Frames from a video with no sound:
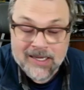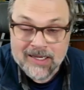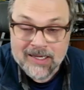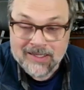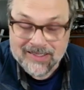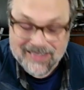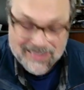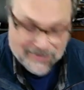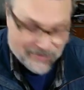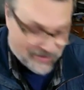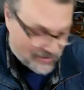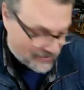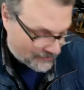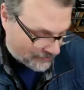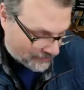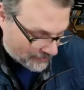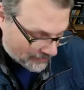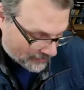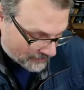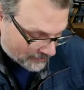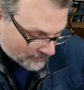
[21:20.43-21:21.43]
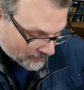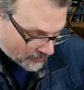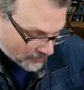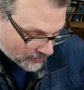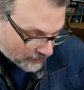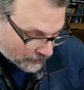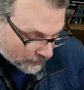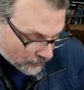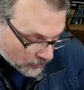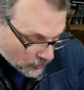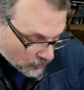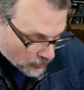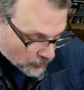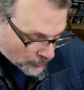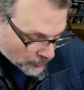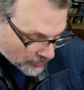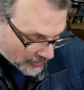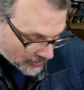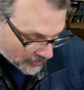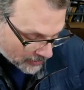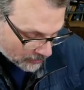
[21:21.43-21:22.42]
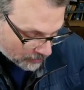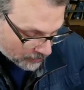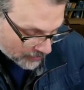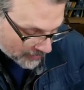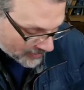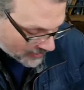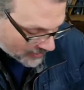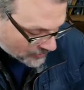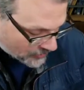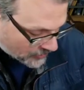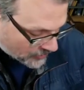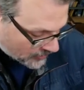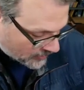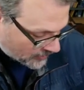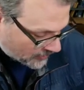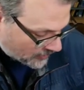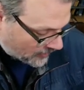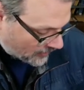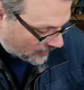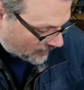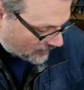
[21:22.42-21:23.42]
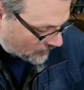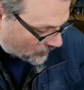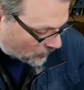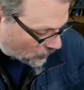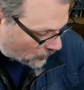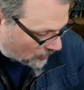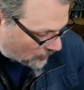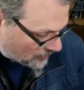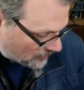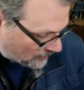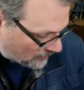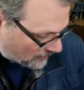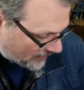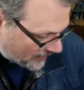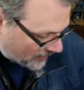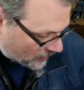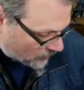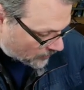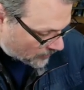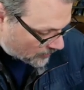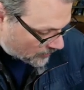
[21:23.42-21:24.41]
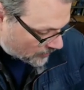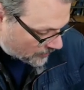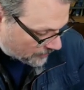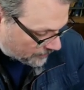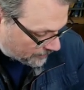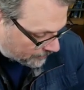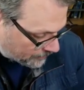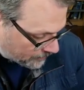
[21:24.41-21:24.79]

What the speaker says: There's a bit of confusion here, potentially, in the choice of language